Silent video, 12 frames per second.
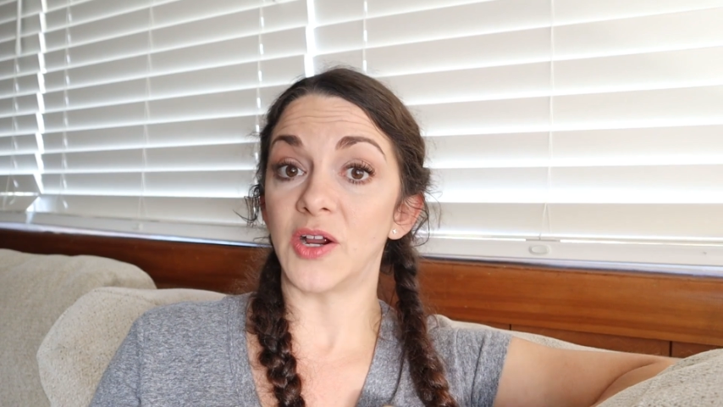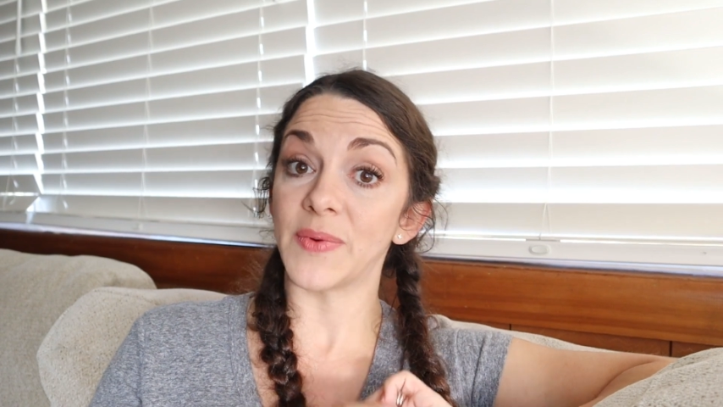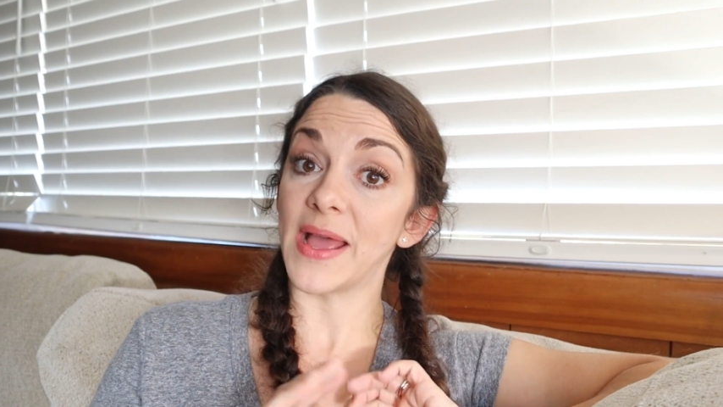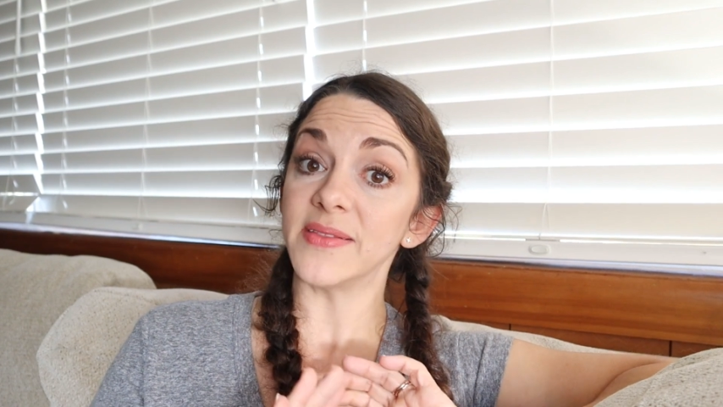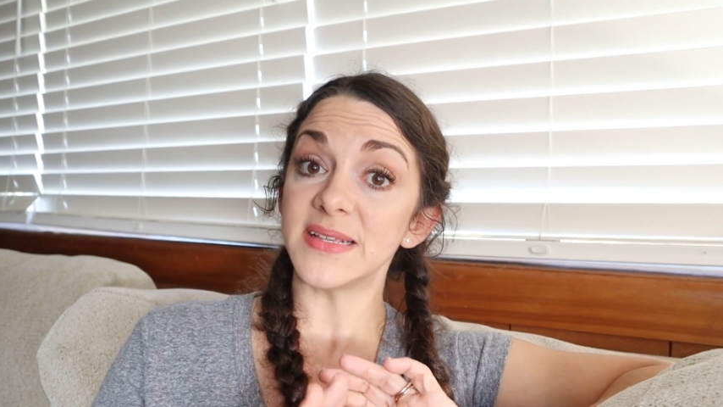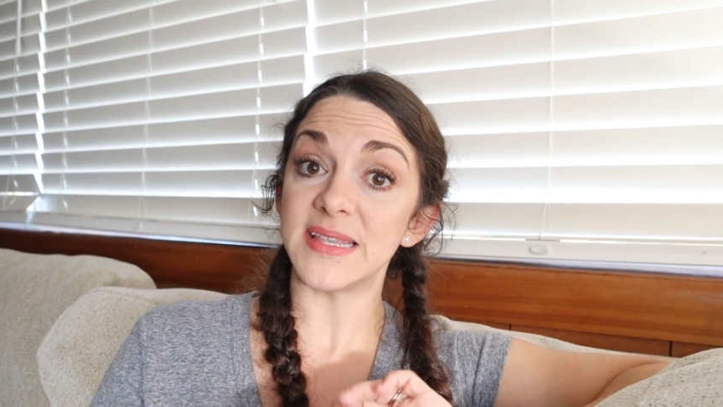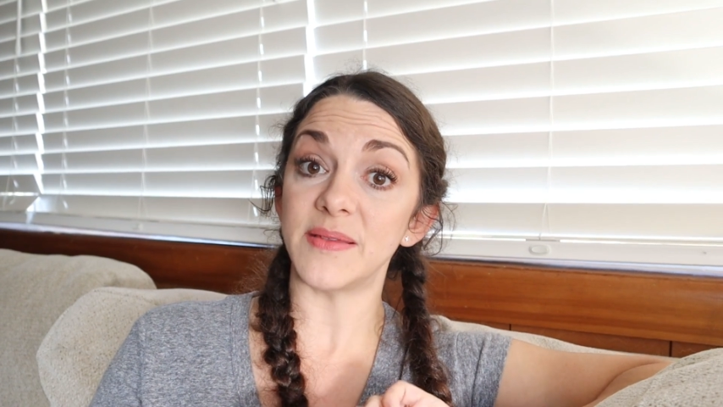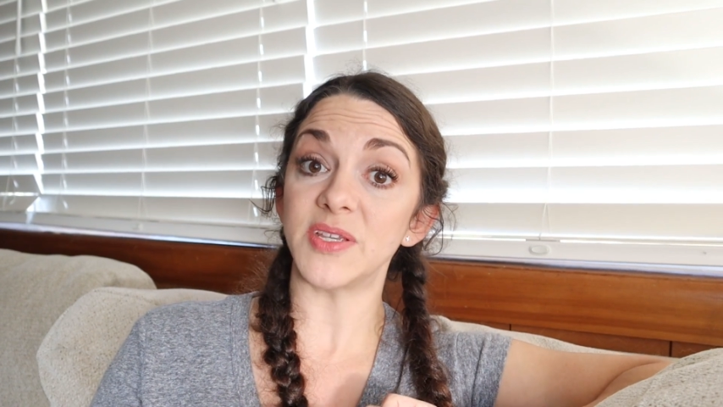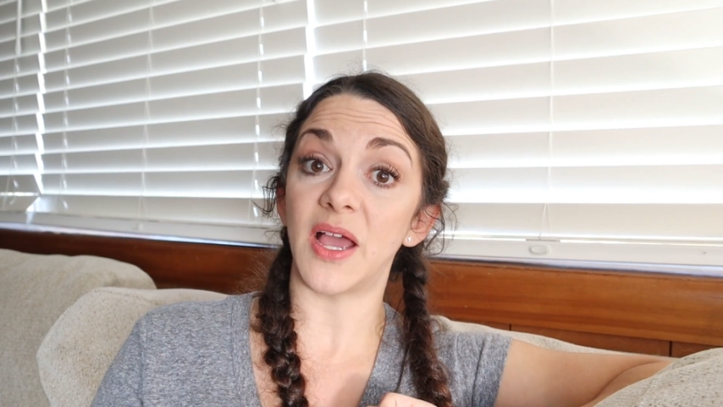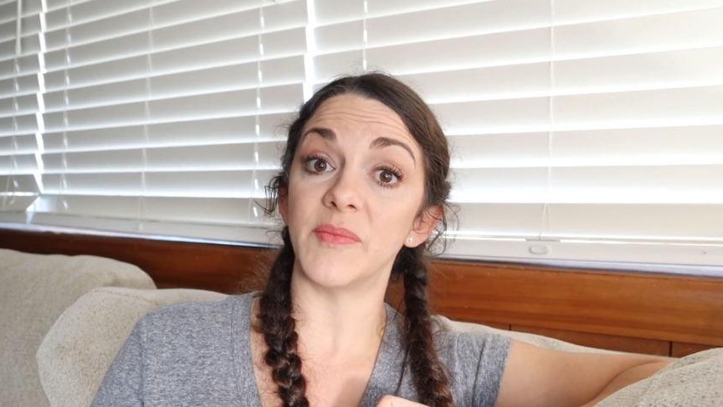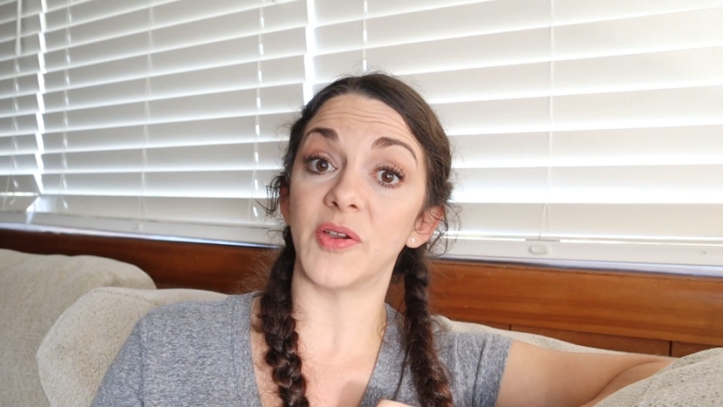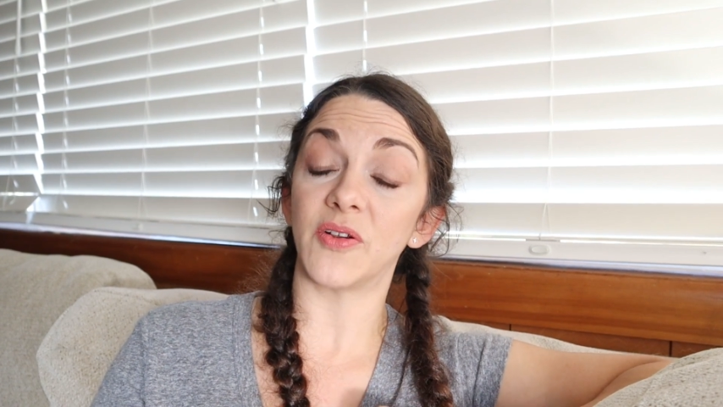Around the same
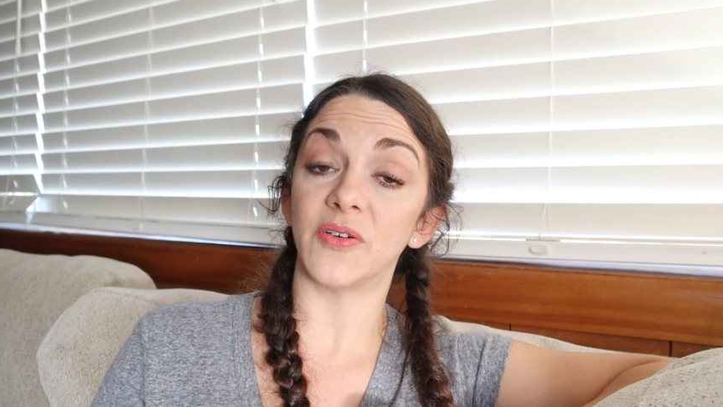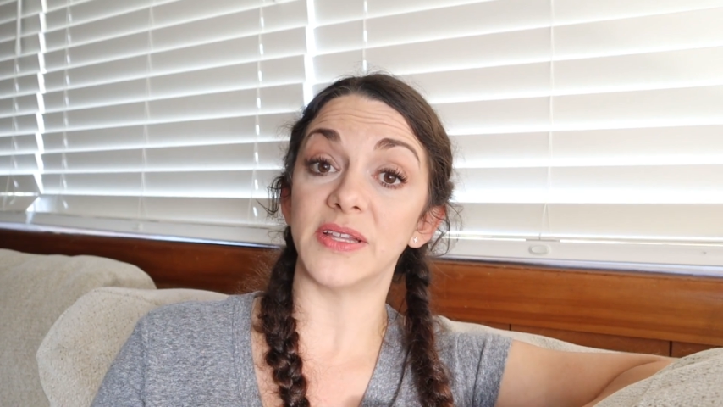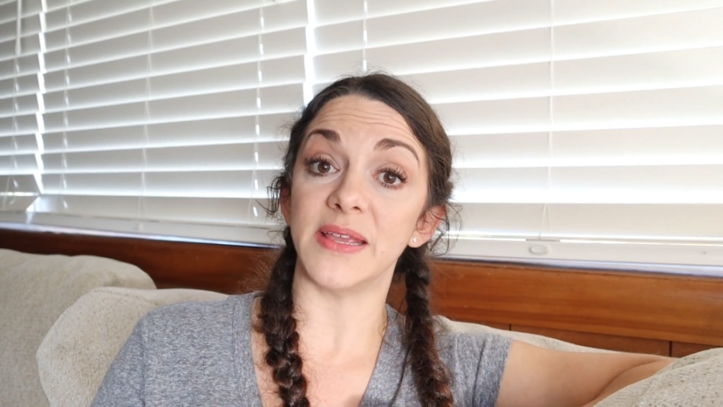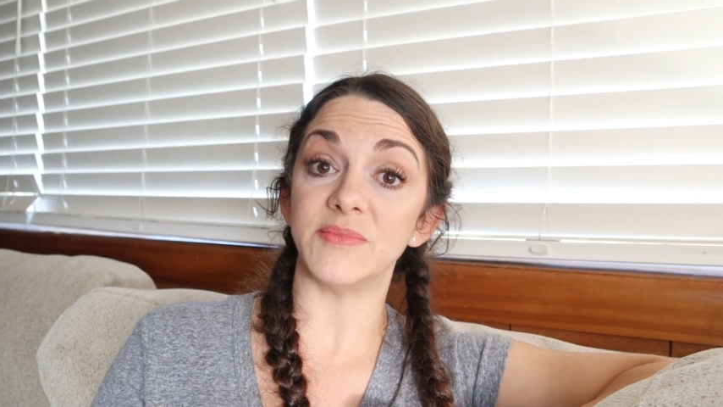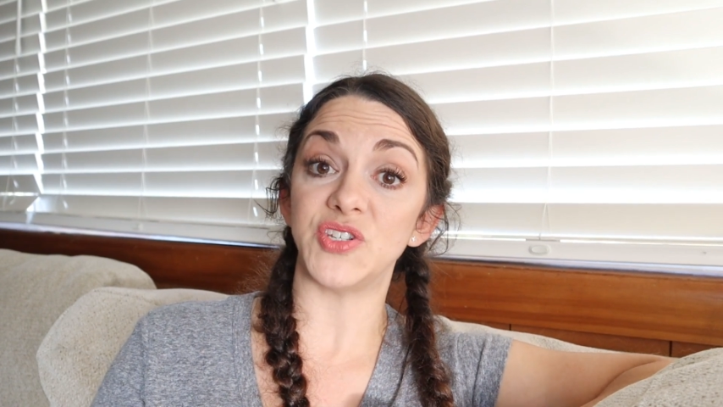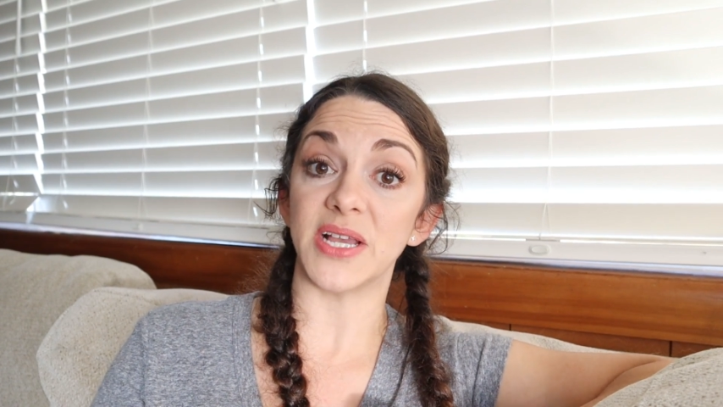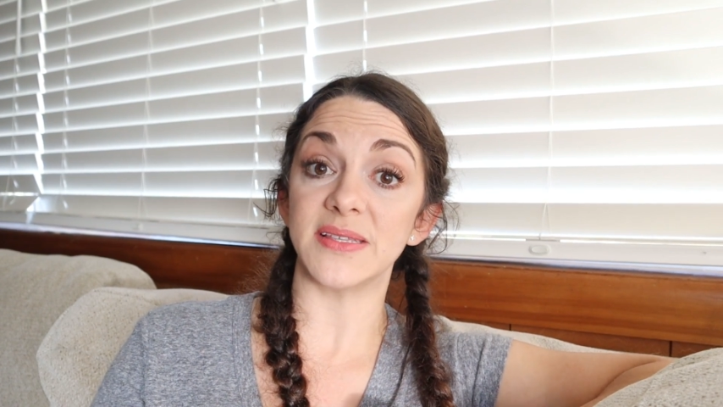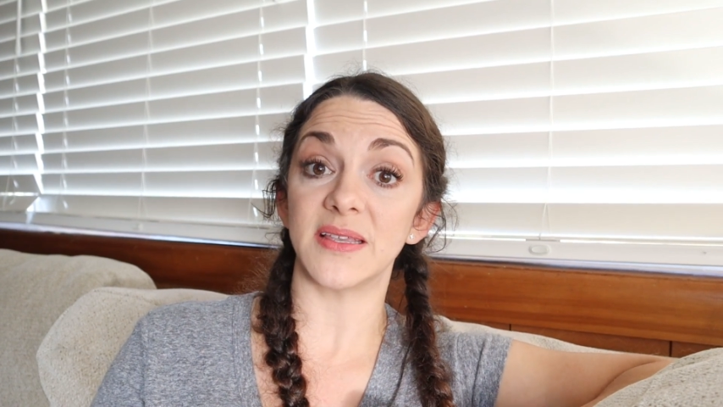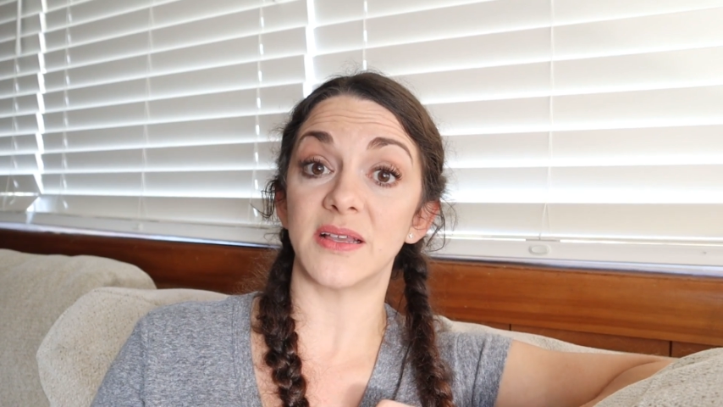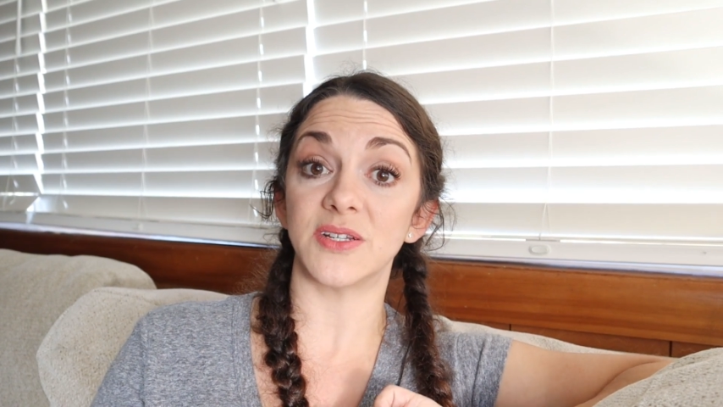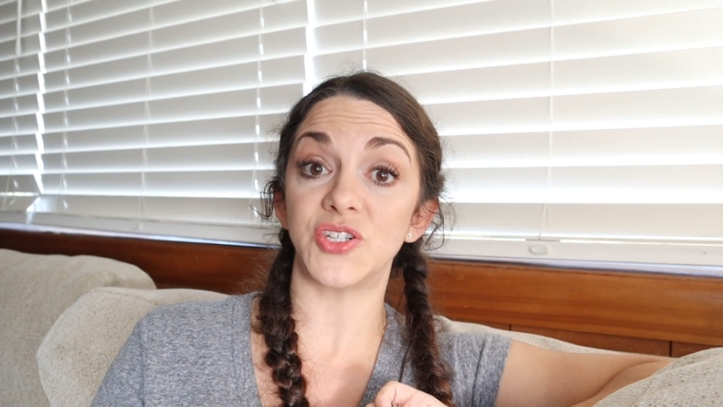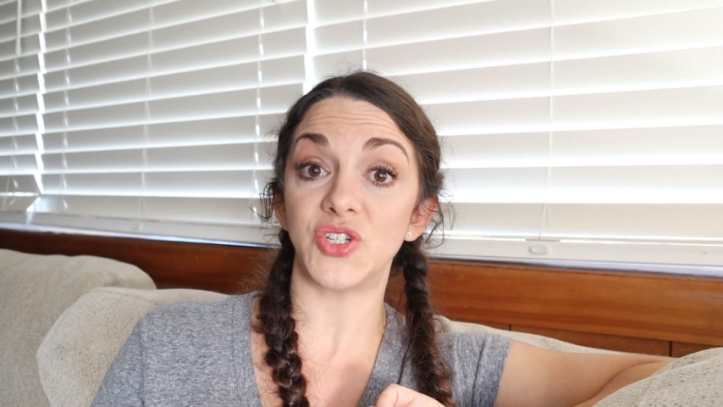time, a girl named
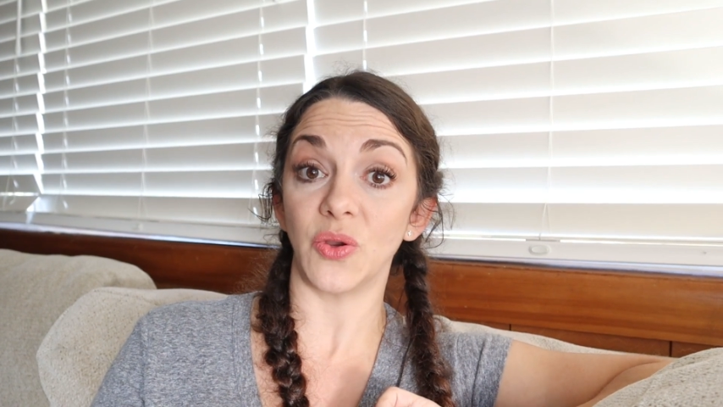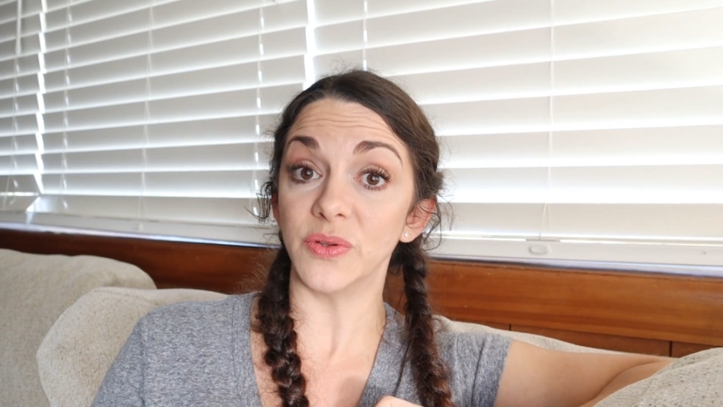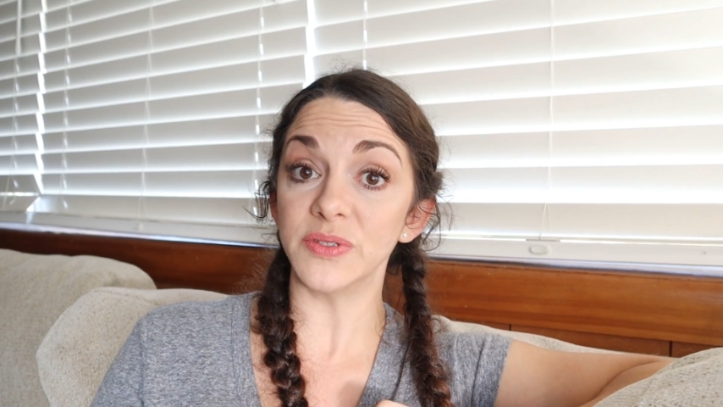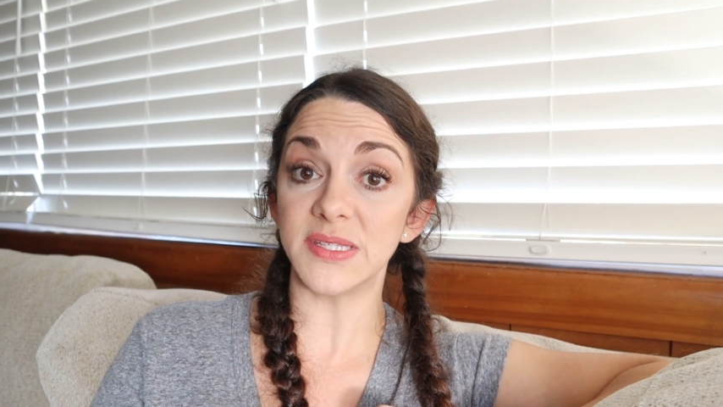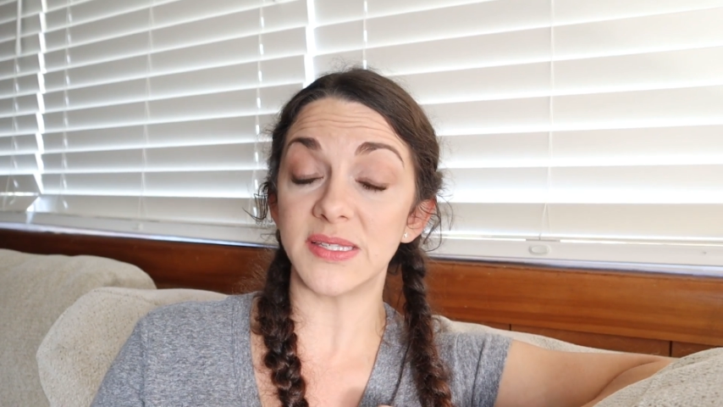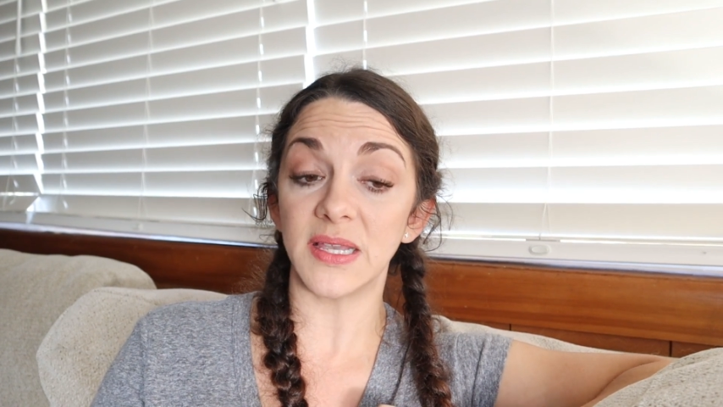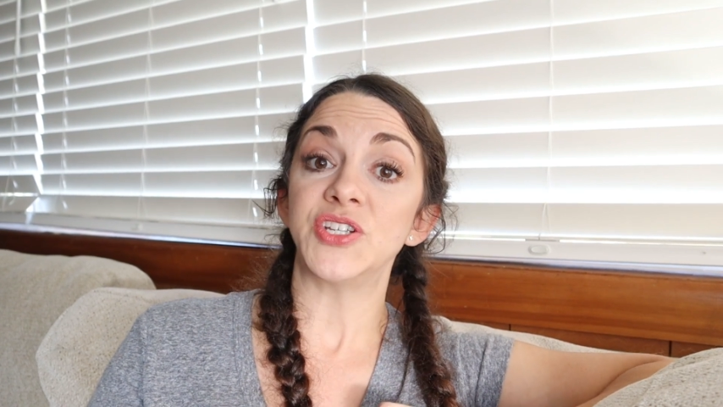Jessica Schultz,